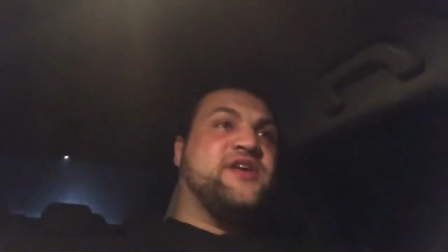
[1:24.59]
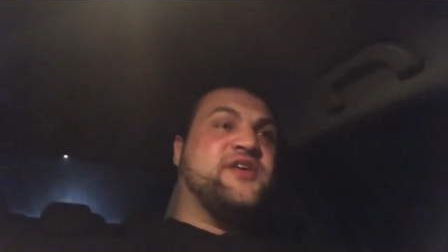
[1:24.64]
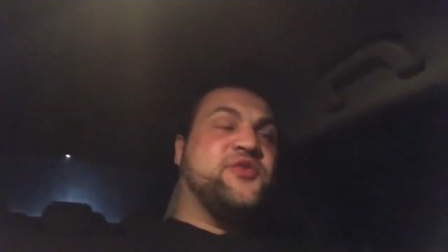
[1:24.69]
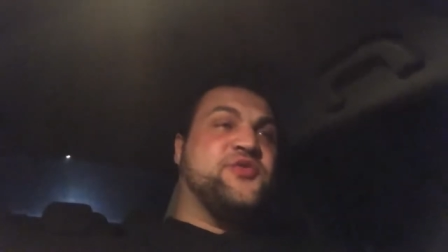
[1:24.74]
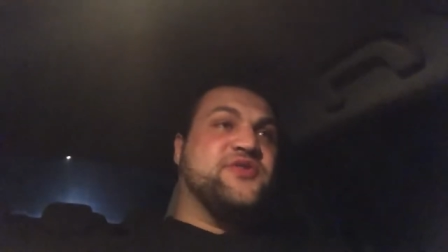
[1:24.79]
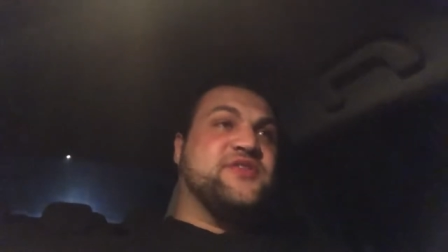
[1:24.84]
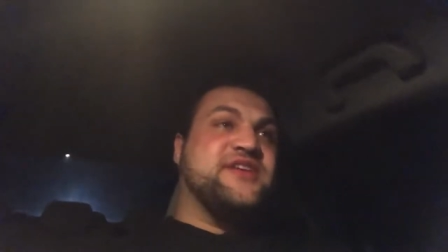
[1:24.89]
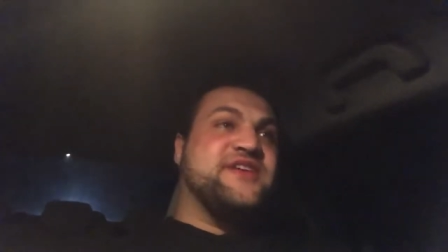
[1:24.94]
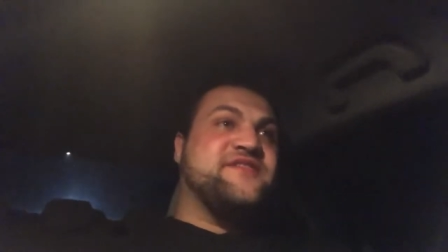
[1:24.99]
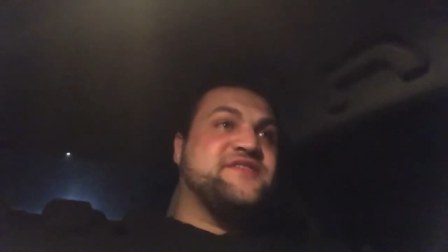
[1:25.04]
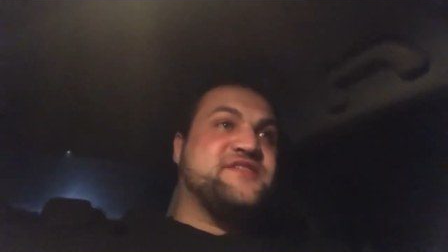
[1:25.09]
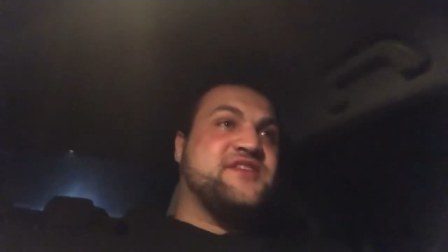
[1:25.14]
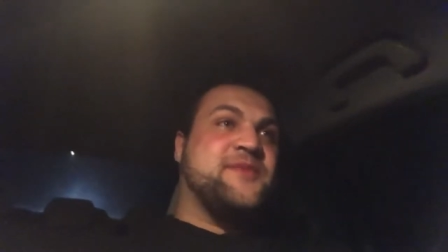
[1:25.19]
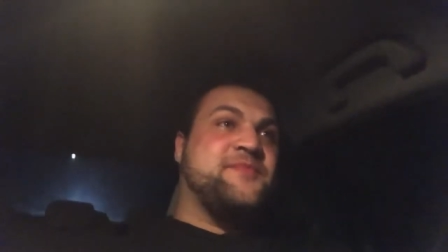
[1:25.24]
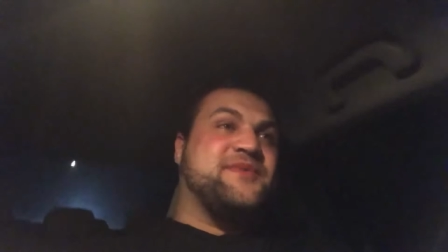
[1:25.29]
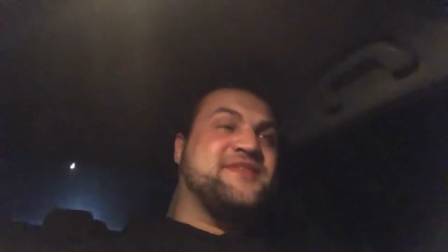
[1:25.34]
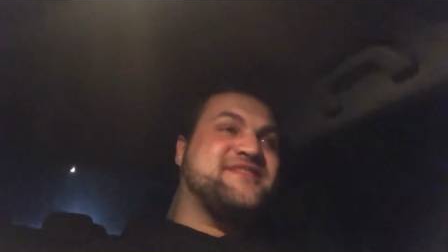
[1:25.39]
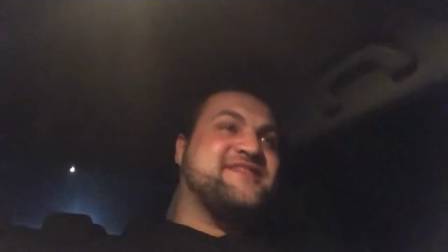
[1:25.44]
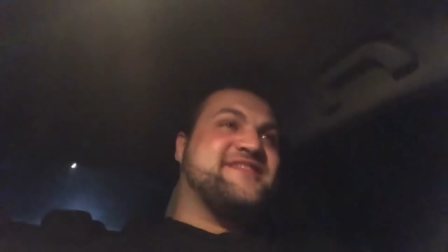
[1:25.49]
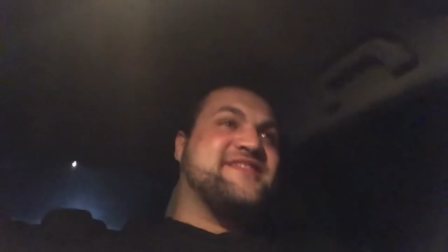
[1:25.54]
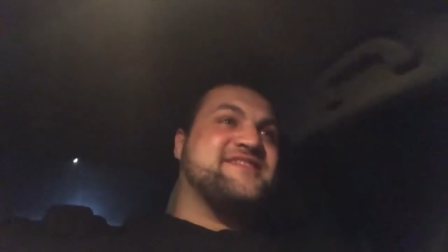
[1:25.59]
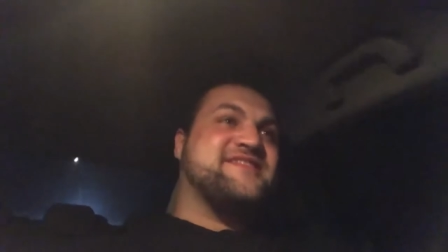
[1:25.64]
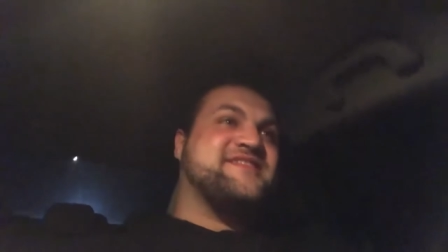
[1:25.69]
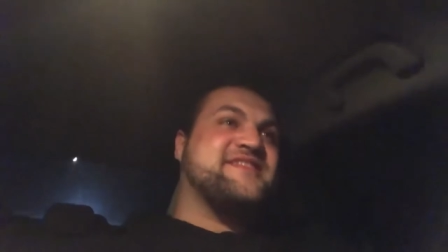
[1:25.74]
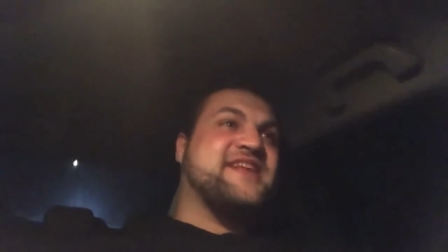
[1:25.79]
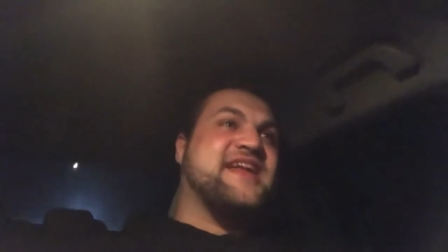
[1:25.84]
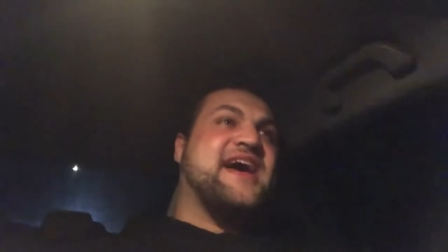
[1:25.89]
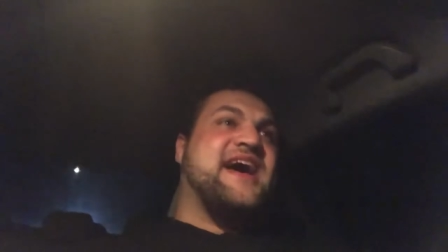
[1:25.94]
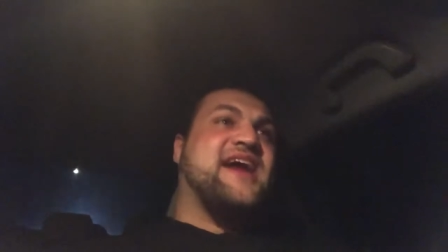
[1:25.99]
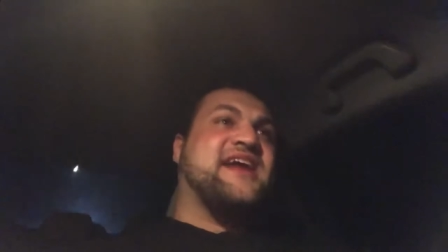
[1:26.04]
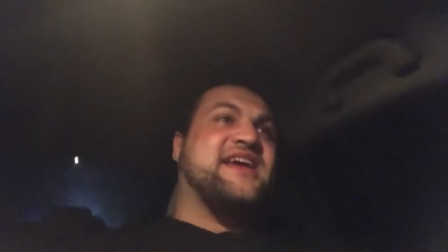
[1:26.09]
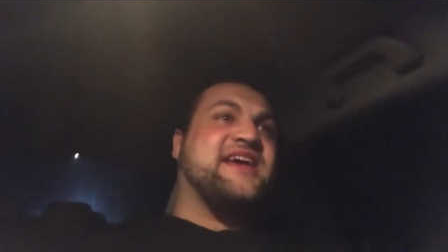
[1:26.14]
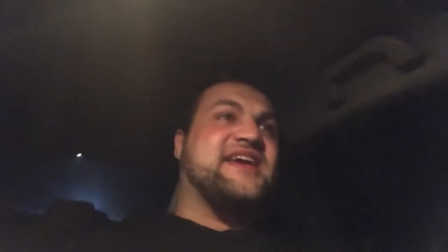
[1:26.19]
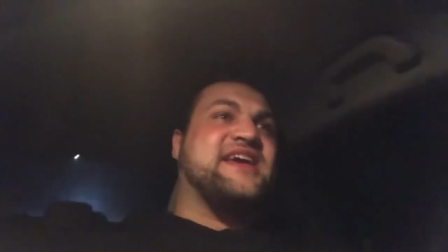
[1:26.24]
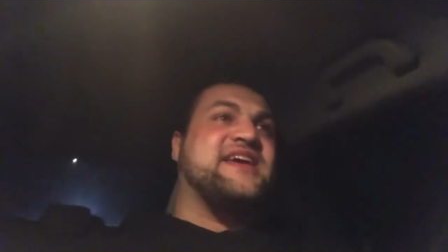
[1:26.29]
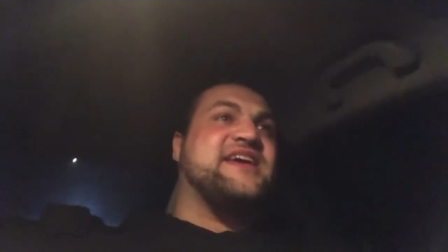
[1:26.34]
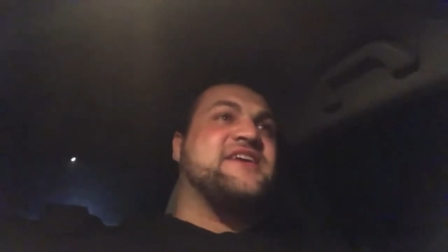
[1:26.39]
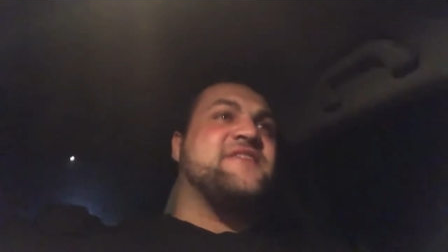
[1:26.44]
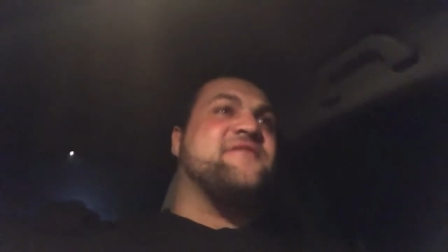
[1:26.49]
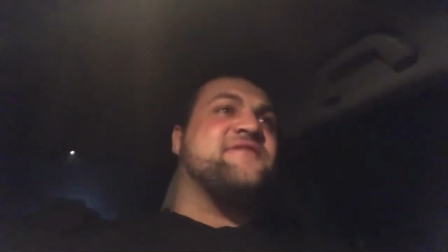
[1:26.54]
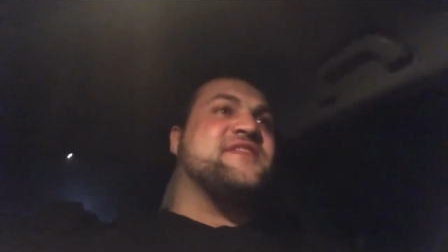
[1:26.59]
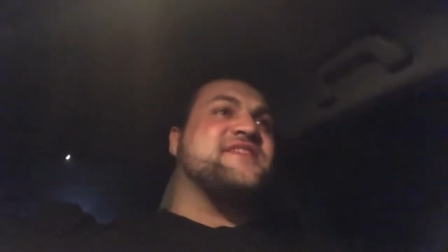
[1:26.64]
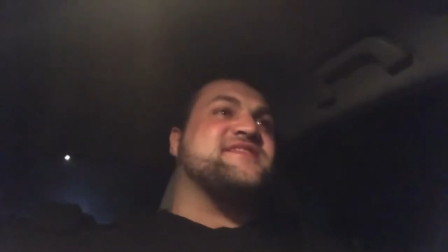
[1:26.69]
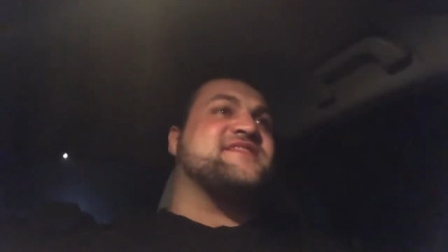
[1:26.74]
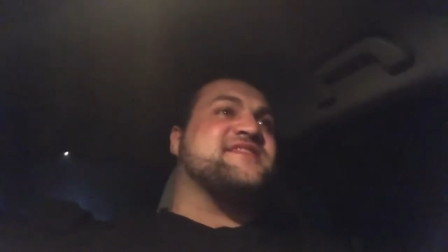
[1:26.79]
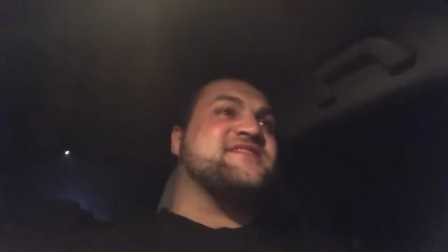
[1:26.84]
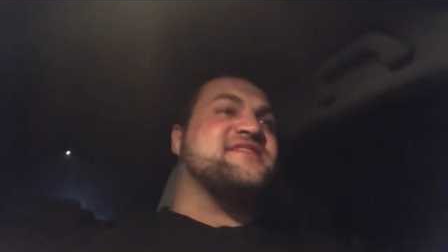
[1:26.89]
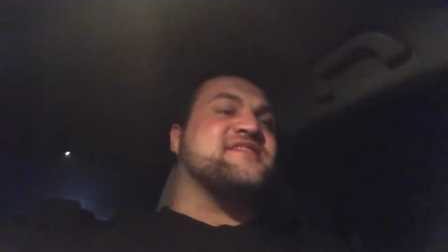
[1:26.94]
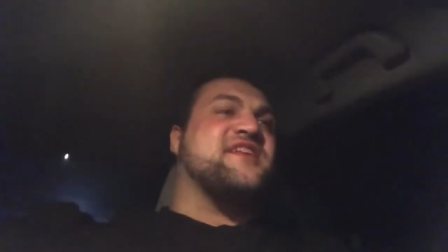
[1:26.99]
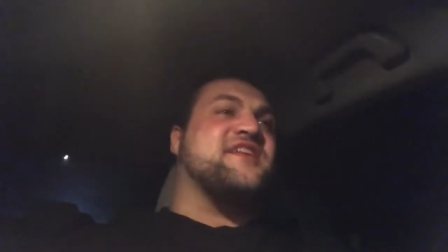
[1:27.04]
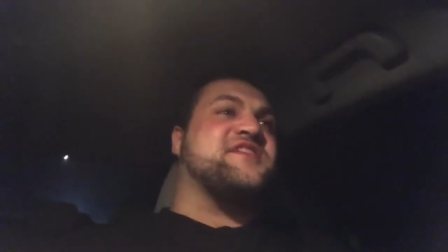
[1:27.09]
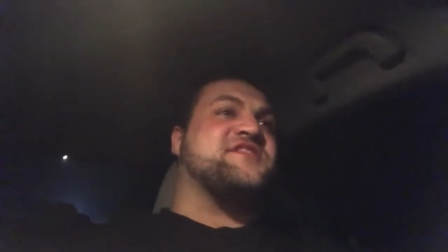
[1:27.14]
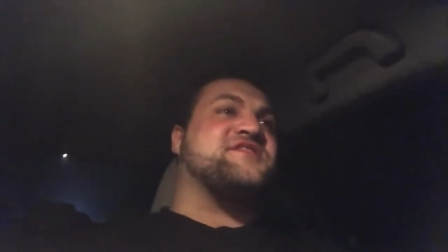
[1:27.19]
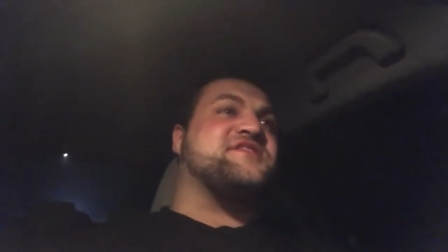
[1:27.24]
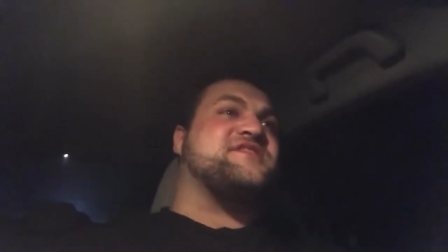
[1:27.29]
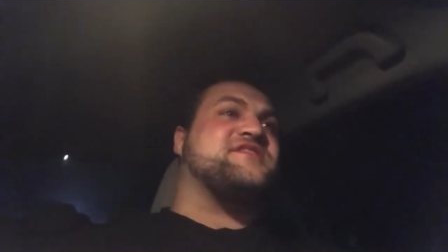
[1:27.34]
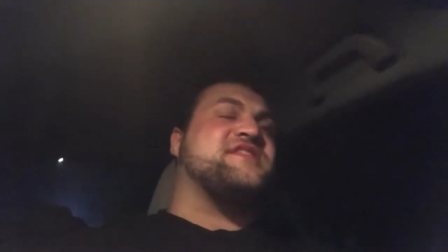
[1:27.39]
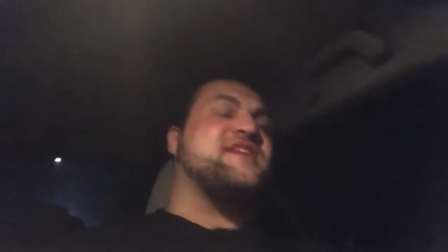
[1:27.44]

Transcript: who lives up in Cincinnati, he visits us.